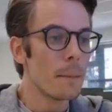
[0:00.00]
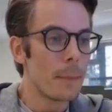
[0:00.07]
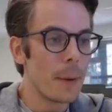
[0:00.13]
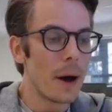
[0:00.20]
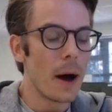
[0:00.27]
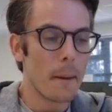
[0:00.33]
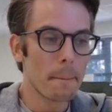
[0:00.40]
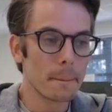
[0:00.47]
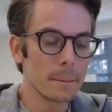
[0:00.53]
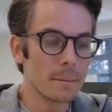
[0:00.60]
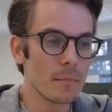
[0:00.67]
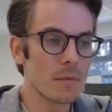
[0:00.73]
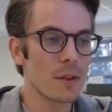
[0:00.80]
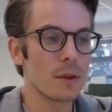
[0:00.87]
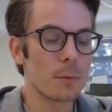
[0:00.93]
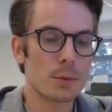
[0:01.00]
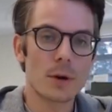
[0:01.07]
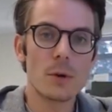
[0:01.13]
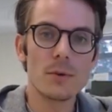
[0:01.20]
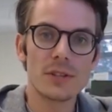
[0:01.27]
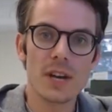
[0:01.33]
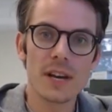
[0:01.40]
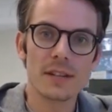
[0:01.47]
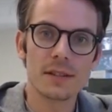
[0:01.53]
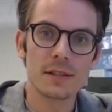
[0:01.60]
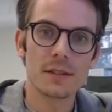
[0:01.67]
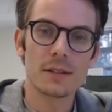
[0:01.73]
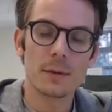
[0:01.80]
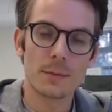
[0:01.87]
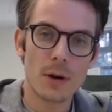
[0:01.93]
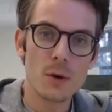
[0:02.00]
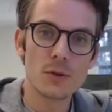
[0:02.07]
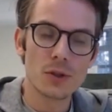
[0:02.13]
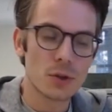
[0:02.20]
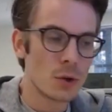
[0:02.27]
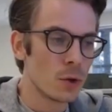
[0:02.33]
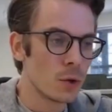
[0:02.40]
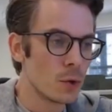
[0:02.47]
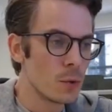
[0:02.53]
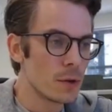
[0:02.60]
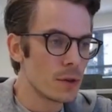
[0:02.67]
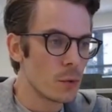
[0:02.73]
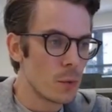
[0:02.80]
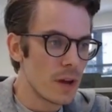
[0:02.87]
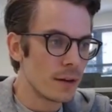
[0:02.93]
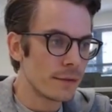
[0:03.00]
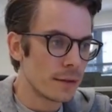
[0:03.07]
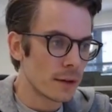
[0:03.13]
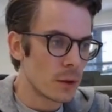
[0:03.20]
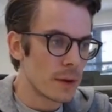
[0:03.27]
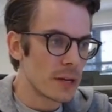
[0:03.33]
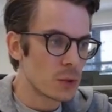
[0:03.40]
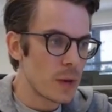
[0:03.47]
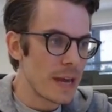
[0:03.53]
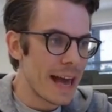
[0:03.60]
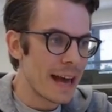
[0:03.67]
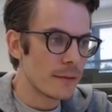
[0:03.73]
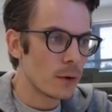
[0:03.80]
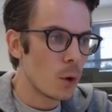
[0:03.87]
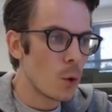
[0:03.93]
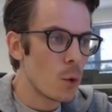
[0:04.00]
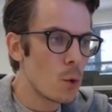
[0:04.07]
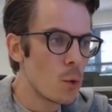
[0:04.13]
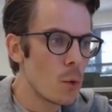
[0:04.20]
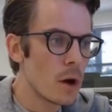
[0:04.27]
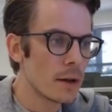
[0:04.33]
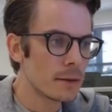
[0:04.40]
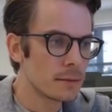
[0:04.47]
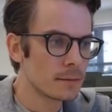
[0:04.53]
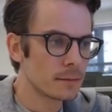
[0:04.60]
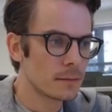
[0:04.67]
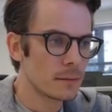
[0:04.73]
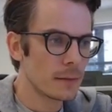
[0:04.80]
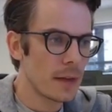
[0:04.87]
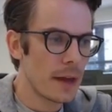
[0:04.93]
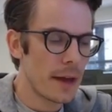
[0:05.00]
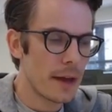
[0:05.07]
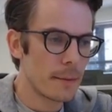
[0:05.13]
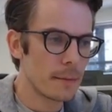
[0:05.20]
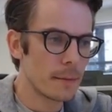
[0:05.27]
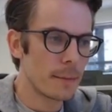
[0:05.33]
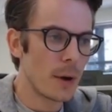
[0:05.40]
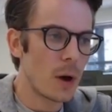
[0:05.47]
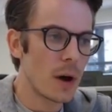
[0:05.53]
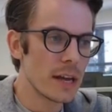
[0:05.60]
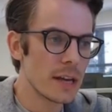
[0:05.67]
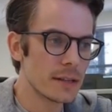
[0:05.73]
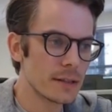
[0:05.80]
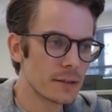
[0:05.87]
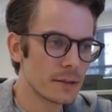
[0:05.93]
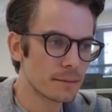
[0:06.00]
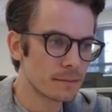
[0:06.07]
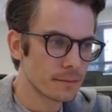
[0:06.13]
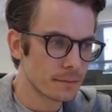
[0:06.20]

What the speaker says: But the protocol that we're following is we have all buyers.